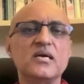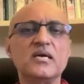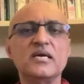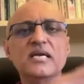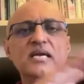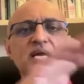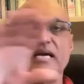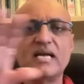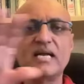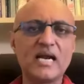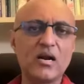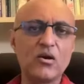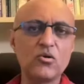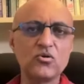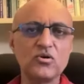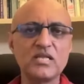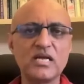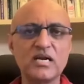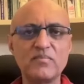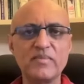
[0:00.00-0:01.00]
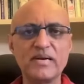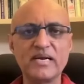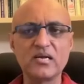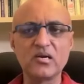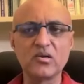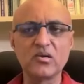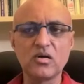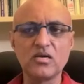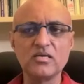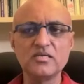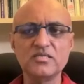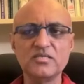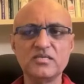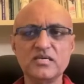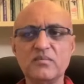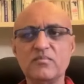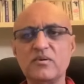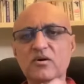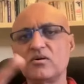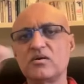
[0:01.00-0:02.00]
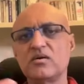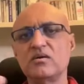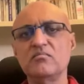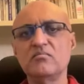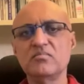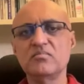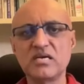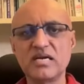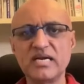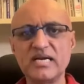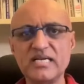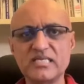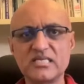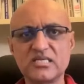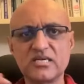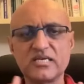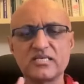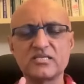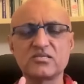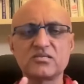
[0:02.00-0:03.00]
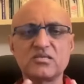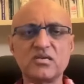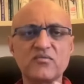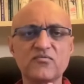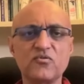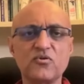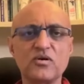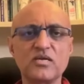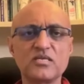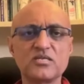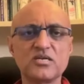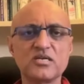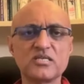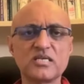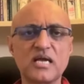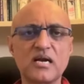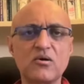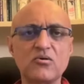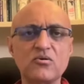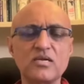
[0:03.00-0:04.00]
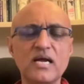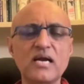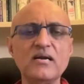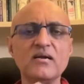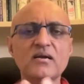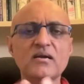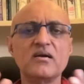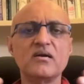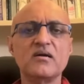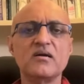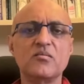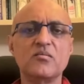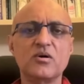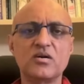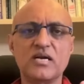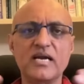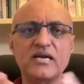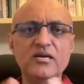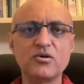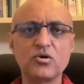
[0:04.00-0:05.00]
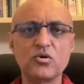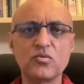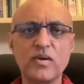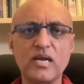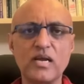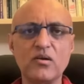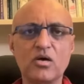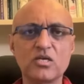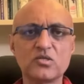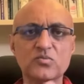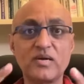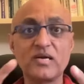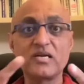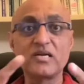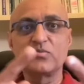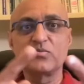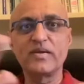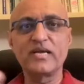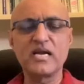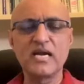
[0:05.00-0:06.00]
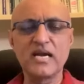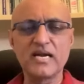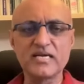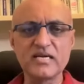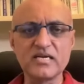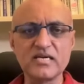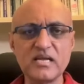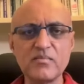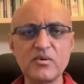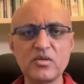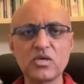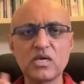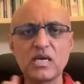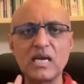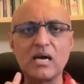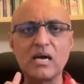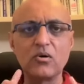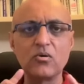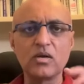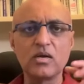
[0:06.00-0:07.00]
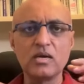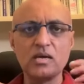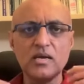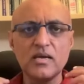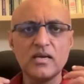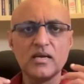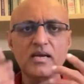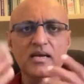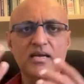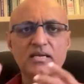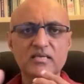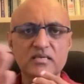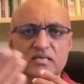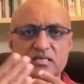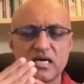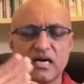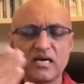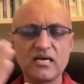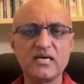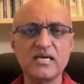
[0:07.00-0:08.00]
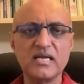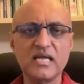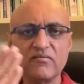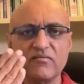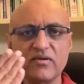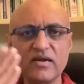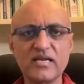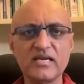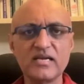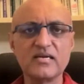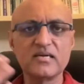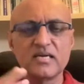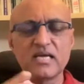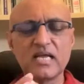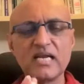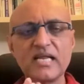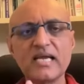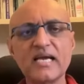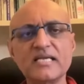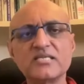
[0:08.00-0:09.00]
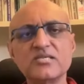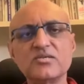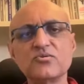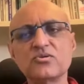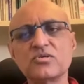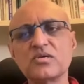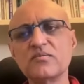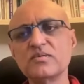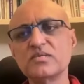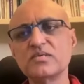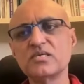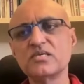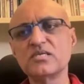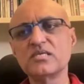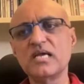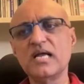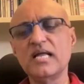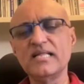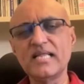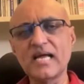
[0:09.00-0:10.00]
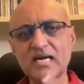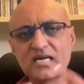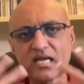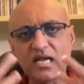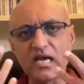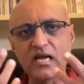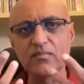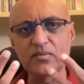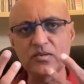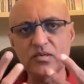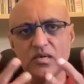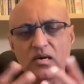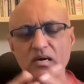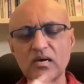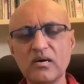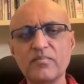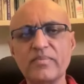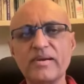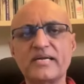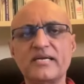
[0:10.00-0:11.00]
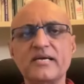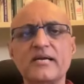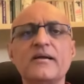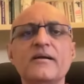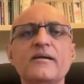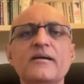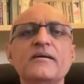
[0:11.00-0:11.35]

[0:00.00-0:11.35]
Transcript: in and around that medical college in about 4 districts around that. About 10 to 12 hospitals, we connected them on the cloud and started delivering tele-ICU services. And that helped a bit.